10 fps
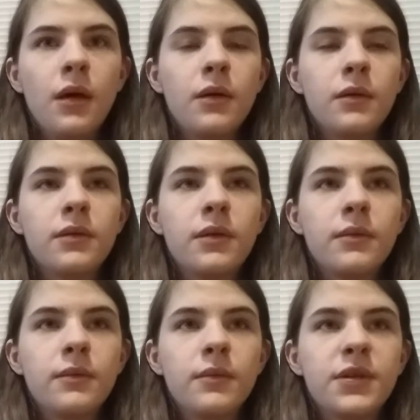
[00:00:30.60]
Uh,
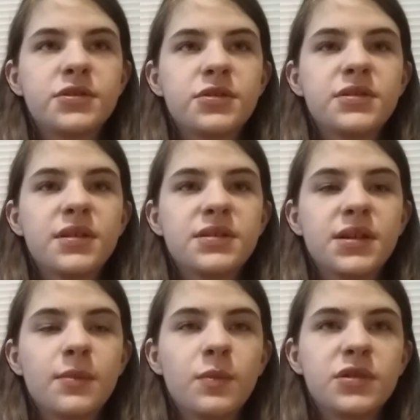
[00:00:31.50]
Mysteries of the
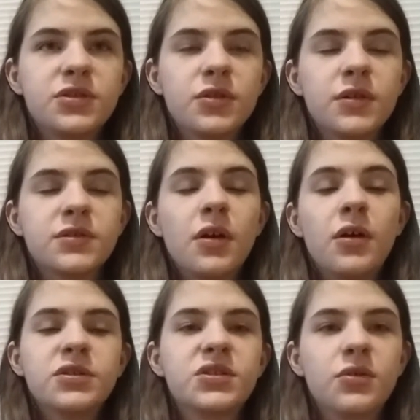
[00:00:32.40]
Salem Witch Trials
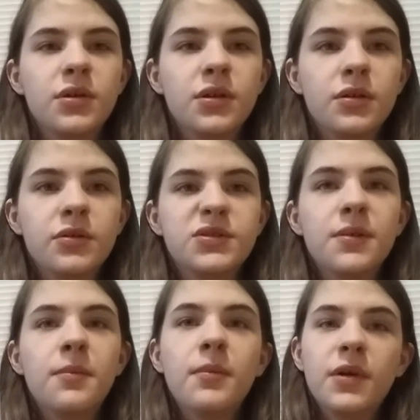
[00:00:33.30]
also
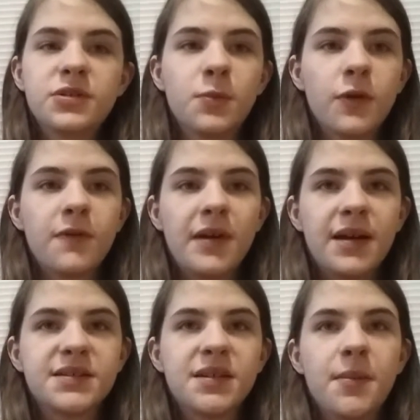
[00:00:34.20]
includes much more
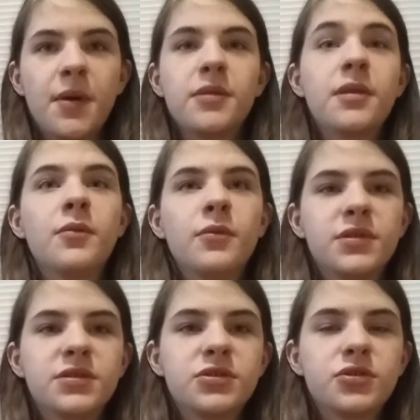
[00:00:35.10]
facts about the
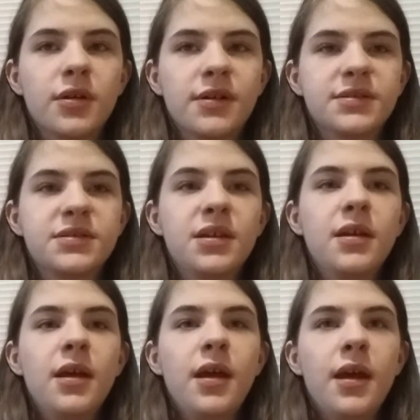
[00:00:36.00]
witch trials
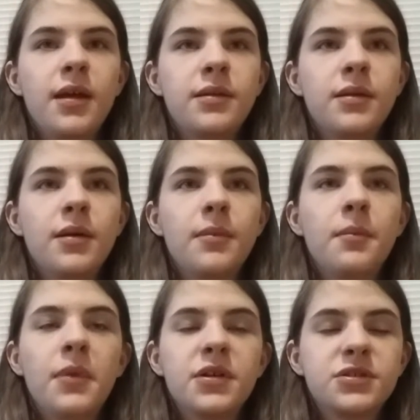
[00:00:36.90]
and
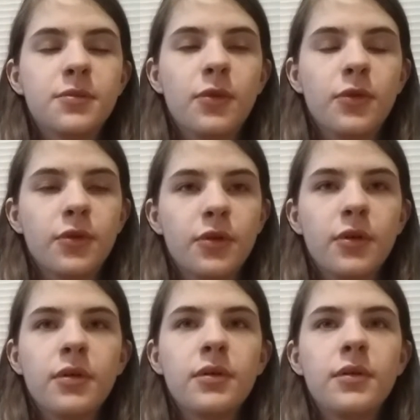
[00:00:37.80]
much
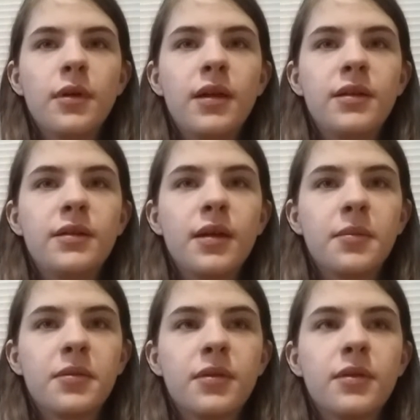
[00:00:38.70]
more
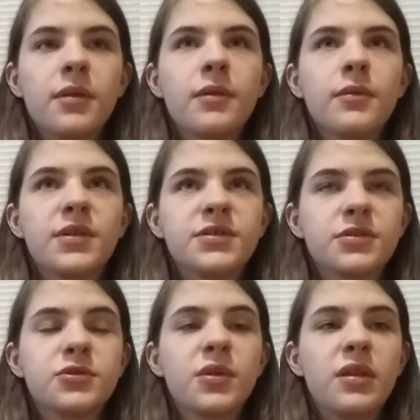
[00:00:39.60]
in-depth
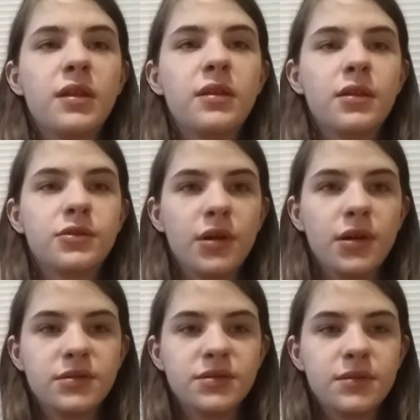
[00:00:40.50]
research within the
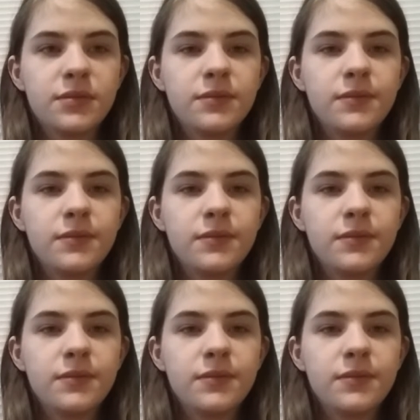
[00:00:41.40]
trials.